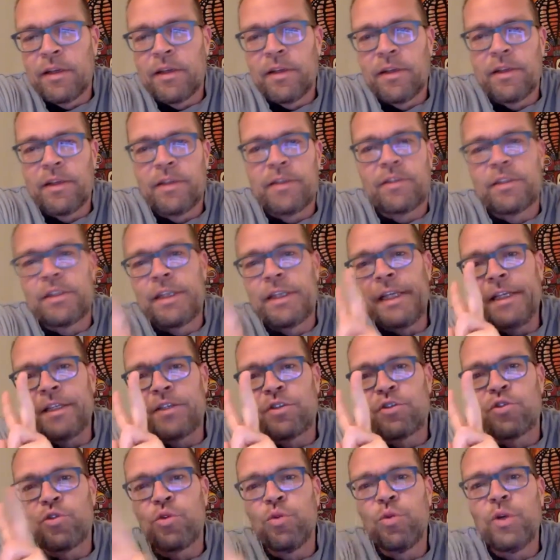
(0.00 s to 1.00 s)
It's
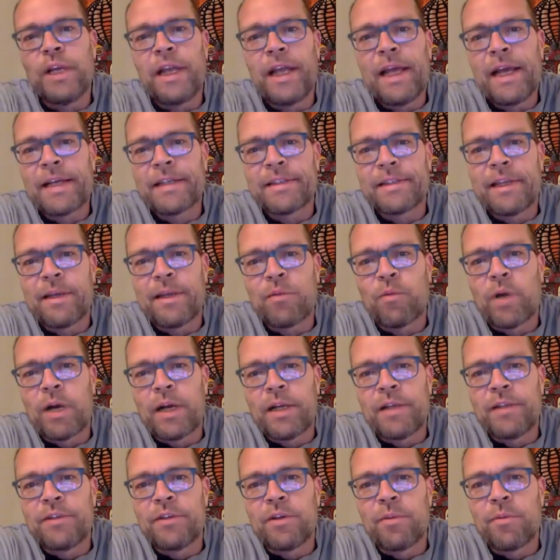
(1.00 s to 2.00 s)
these two legs that
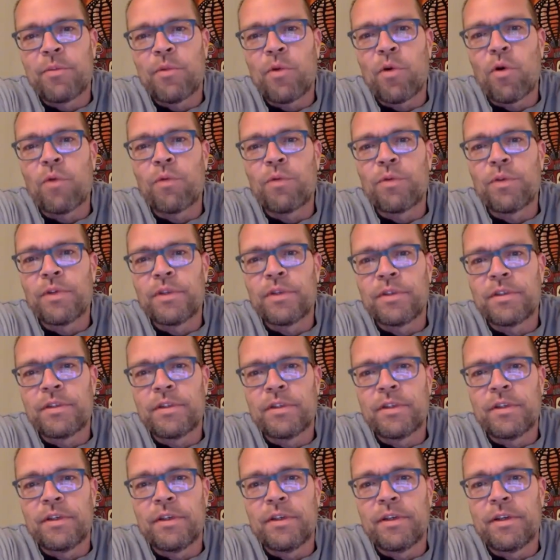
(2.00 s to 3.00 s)
WineJump offers
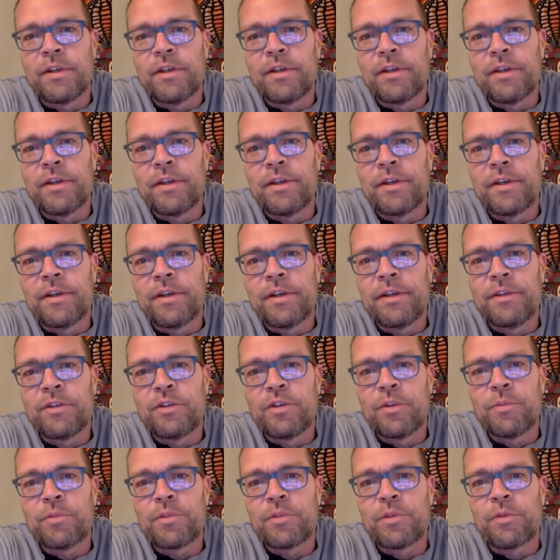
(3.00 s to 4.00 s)
in
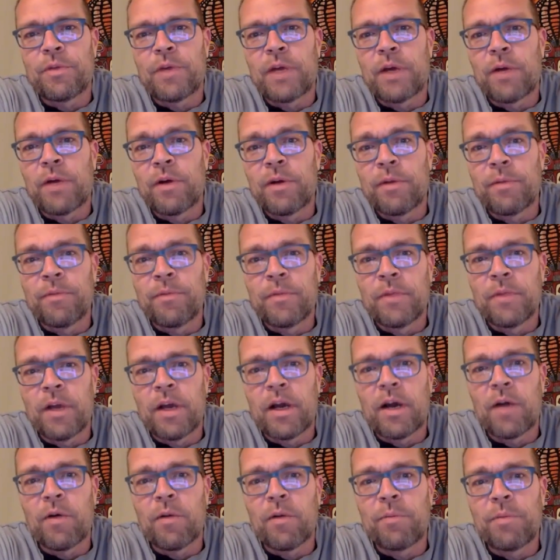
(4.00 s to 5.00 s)
terms of
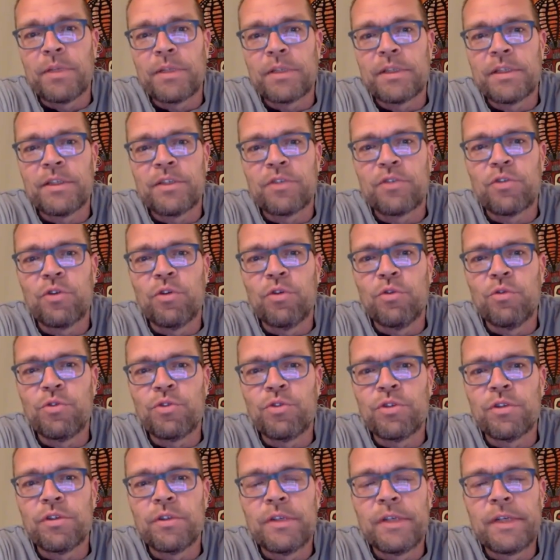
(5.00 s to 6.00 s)
our business
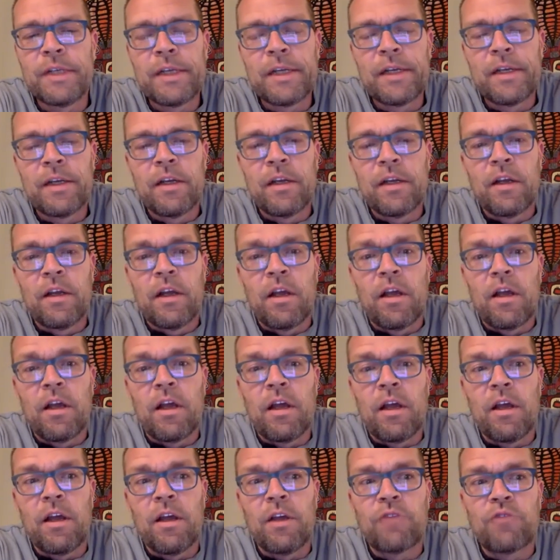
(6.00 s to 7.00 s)
solution.
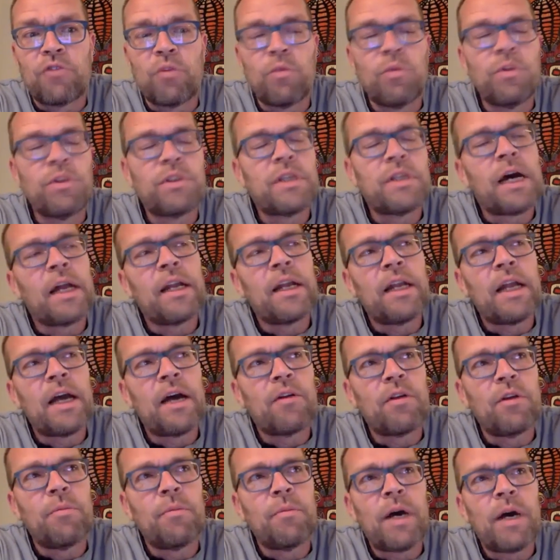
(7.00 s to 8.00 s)
So we started
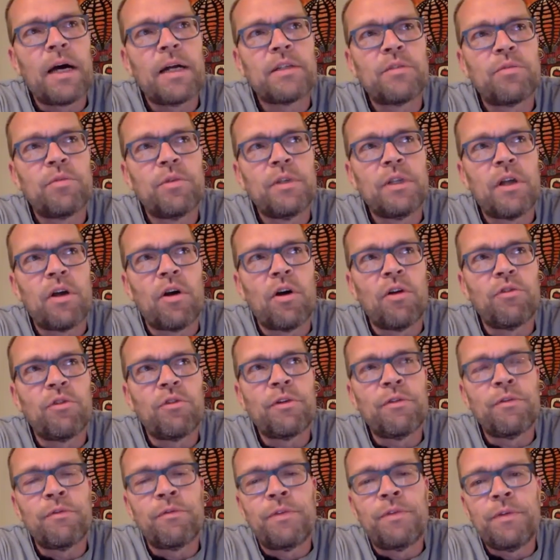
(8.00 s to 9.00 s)
out in March with
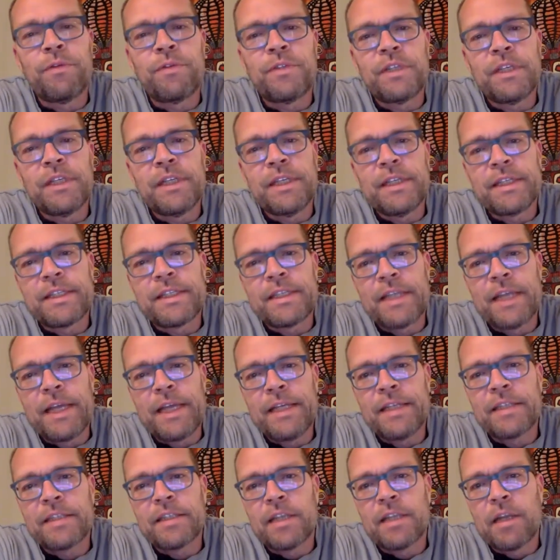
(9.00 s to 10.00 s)
150
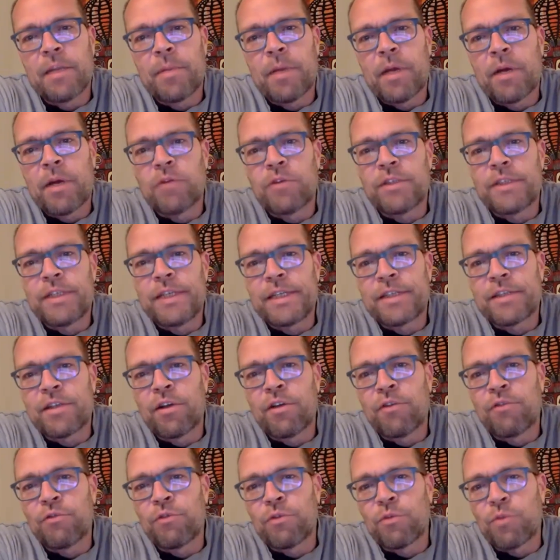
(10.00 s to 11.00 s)
estates and about
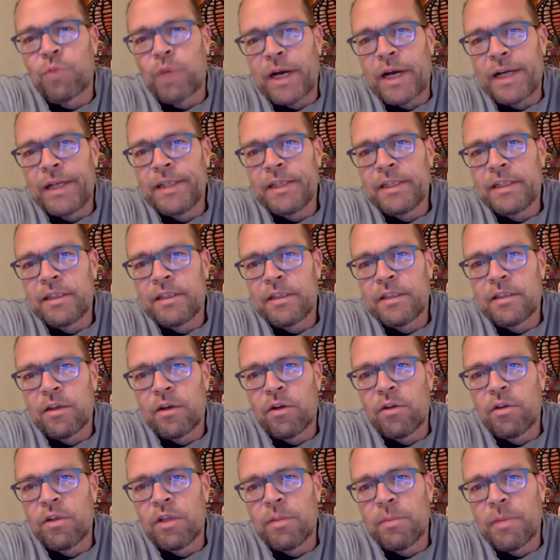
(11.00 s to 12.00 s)
600 wines
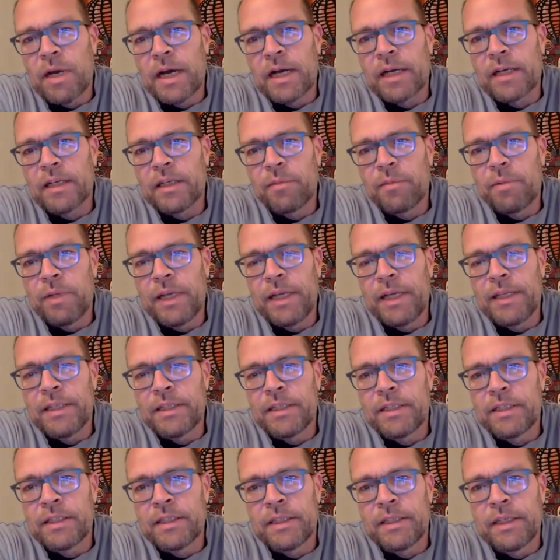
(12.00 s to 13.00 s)
on the
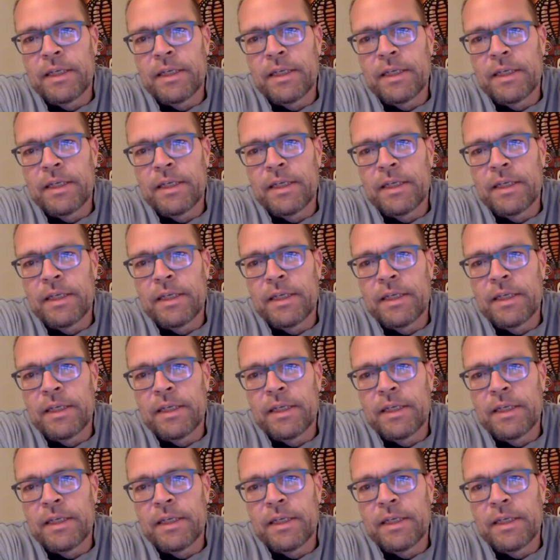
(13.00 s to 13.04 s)
marketplace.